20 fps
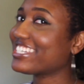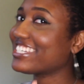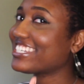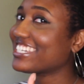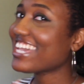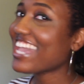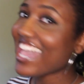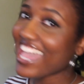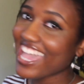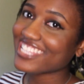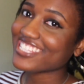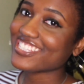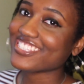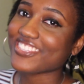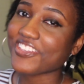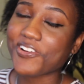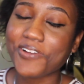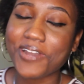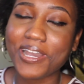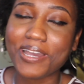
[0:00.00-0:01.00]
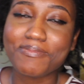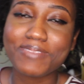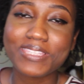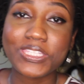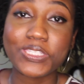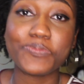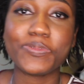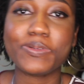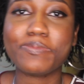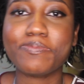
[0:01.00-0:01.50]
So I'm
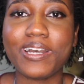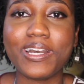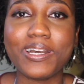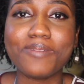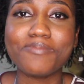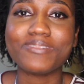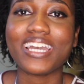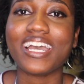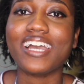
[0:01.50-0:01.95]
super pumped.